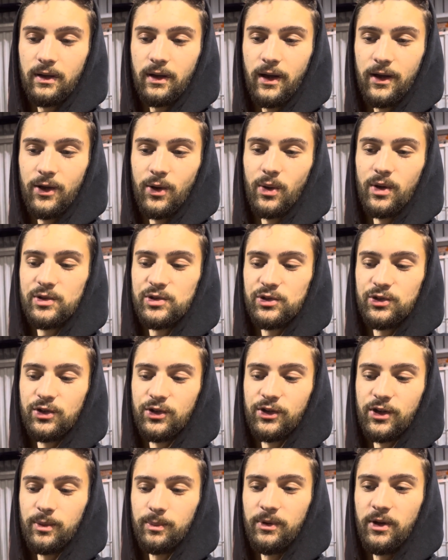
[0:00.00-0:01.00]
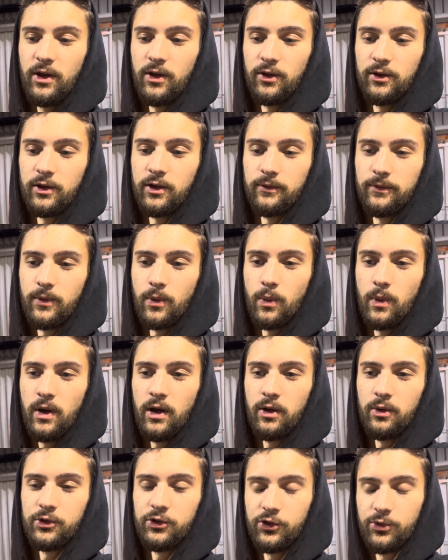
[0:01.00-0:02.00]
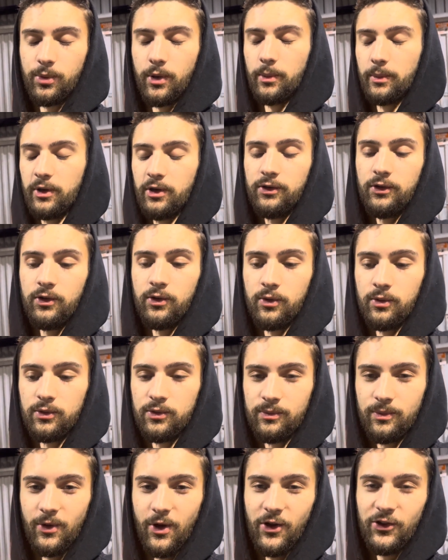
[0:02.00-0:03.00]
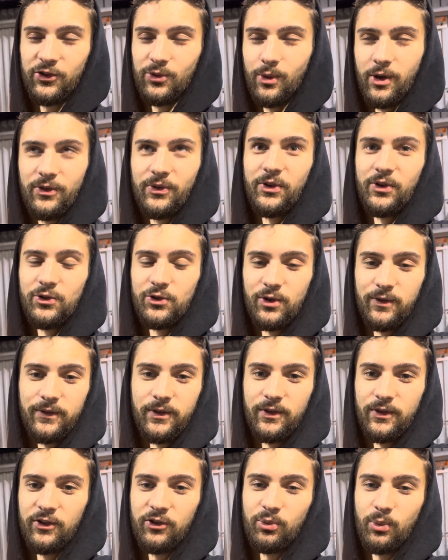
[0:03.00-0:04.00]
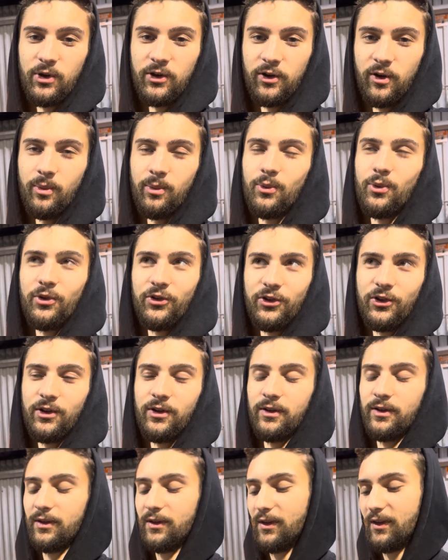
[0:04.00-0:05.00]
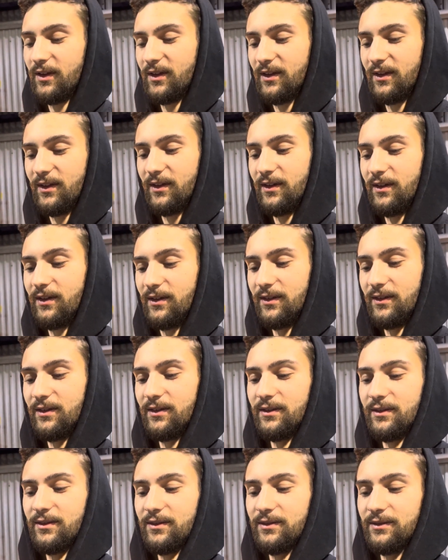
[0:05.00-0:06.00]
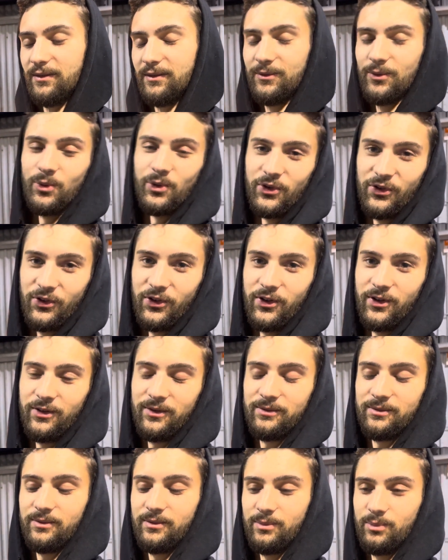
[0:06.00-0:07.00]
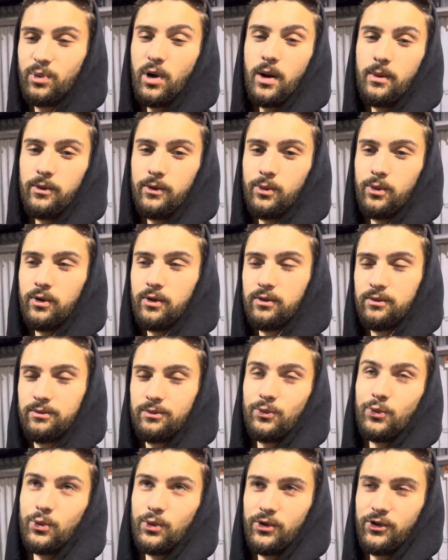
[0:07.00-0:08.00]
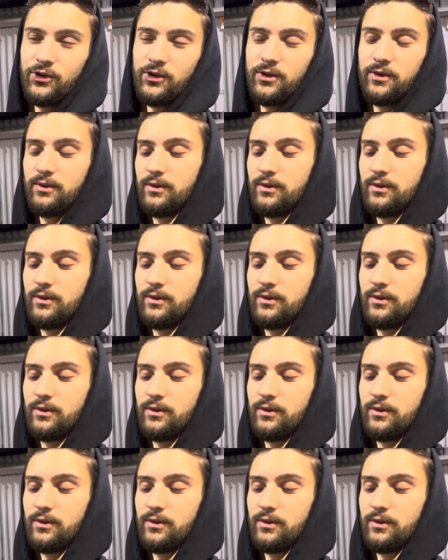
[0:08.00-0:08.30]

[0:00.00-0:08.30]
know I should just keep nailing it for a while, which is what I'm going to do. Austin wants me to drift it this winter. We'll see. We'll see. Probably will, but we'll see.